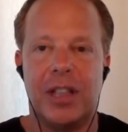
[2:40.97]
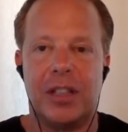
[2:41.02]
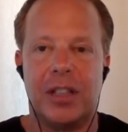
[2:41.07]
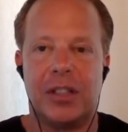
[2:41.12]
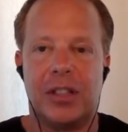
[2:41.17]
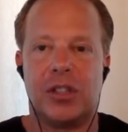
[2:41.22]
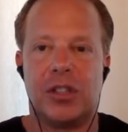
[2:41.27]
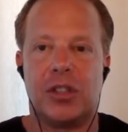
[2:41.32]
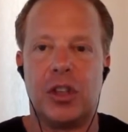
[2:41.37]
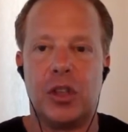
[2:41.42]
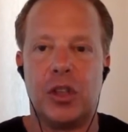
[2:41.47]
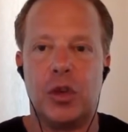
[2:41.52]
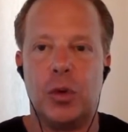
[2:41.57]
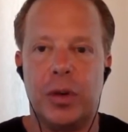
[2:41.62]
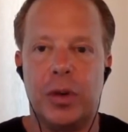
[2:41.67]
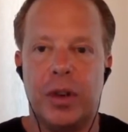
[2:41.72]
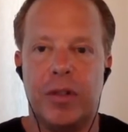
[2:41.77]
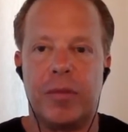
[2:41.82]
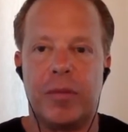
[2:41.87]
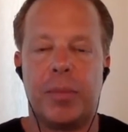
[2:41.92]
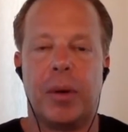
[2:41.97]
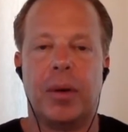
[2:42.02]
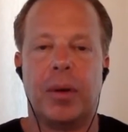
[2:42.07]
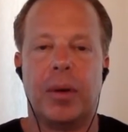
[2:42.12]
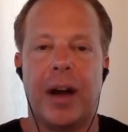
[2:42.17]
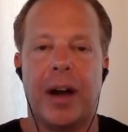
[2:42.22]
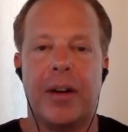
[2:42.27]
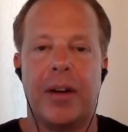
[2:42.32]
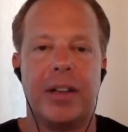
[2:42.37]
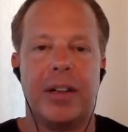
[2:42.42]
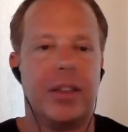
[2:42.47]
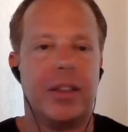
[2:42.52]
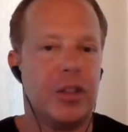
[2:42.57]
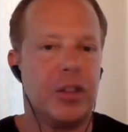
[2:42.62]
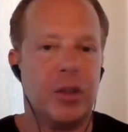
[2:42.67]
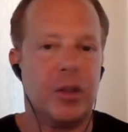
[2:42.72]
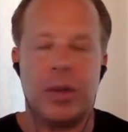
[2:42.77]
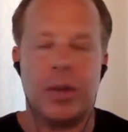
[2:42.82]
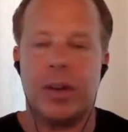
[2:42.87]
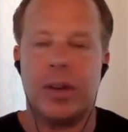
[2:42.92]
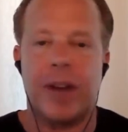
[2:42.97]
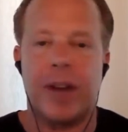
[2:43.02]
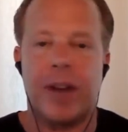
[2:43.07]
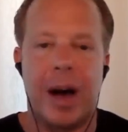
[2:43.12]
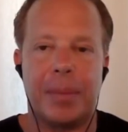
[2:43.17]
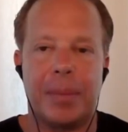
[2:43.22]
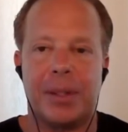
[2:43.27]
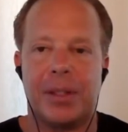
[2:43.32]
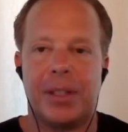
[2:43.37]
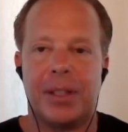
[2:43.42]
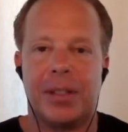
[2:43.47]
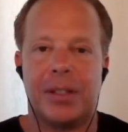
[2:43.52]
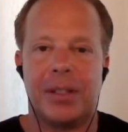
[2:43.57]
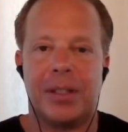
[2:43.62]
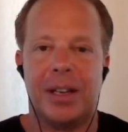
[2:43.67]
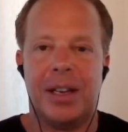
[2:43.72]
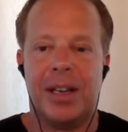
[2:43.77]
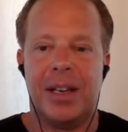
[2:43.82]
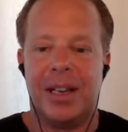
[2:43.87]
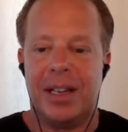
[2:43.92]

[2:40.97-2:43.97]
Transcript: This is the union of polarity, the union of opposites.